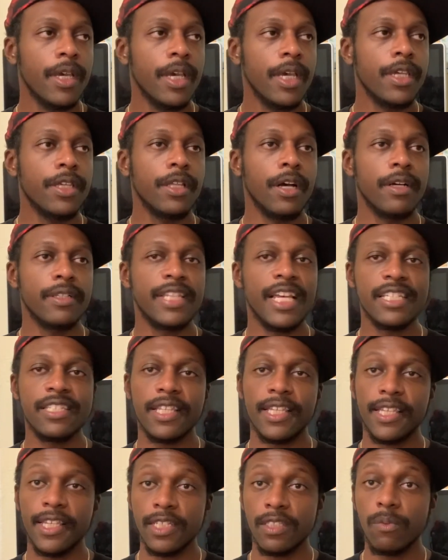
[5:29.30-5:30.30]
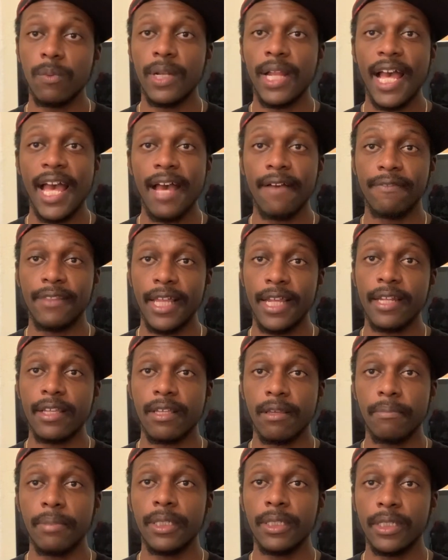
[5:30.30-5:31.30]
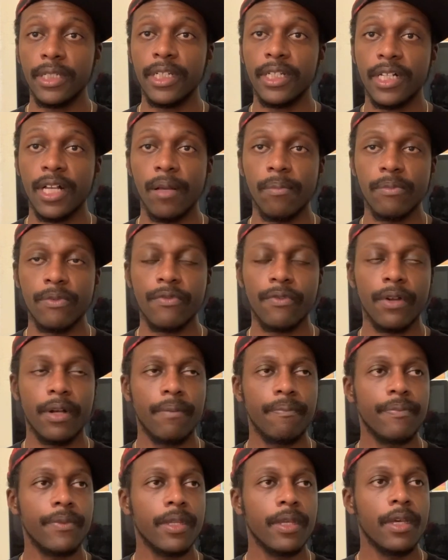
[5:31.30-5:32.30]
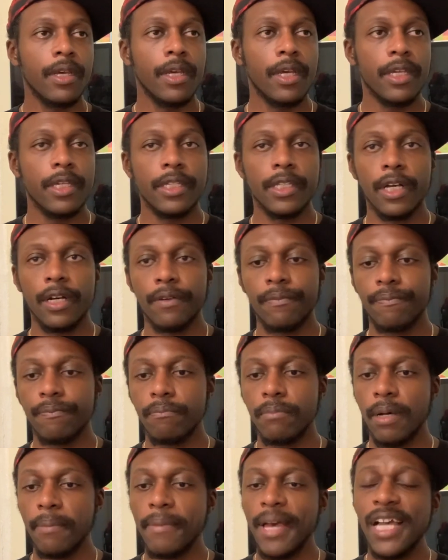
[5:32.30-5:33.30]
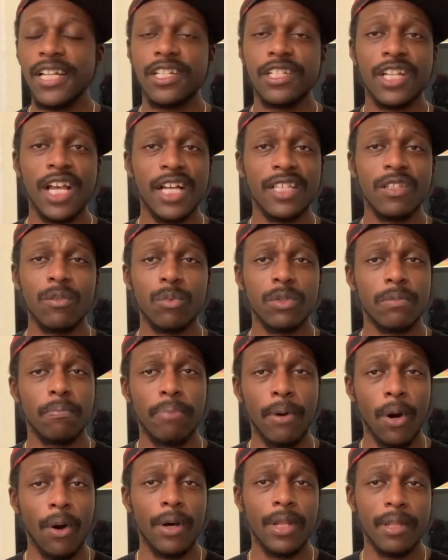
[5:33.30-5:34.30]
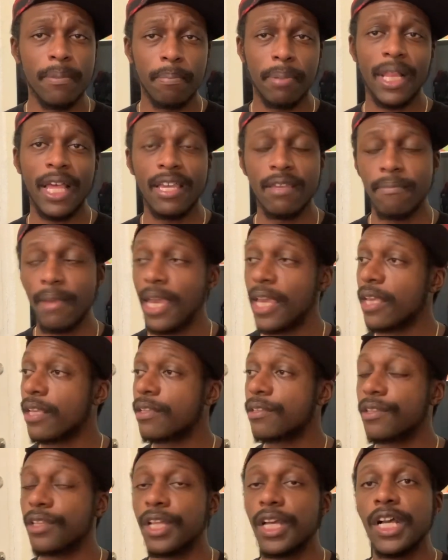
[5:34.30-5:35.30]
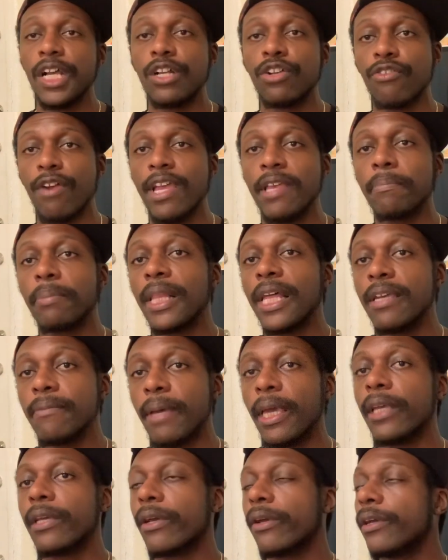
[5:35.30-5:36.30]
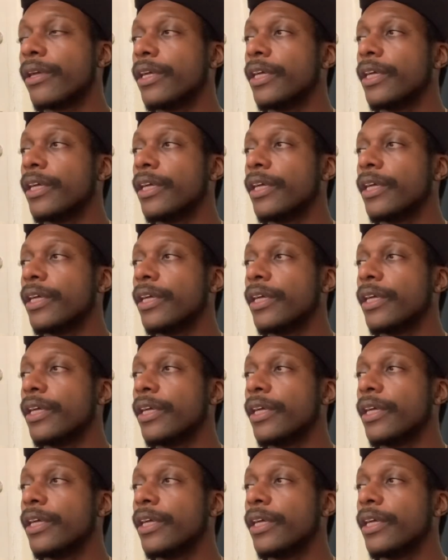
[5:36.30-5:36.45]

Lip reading: You know, that's, I guess, where the athletic ability comes from. You know, but Magic Johnson was born to playmake, great playmaker.